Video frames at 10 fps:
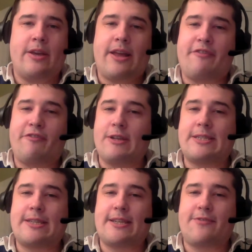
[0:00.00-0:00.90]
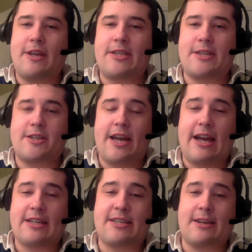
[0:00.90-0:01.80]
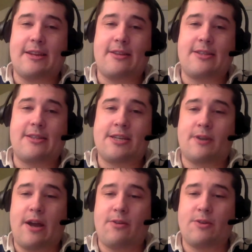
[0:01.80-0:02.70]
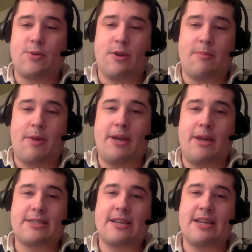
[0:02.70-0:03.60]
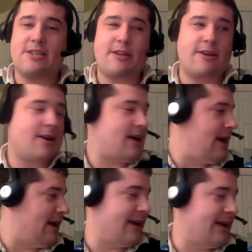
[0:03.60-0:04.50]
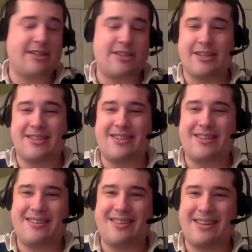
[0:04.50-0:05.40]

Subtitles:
like for instance, Vincent Jackson in the 6th round was one of my picks last year, and it just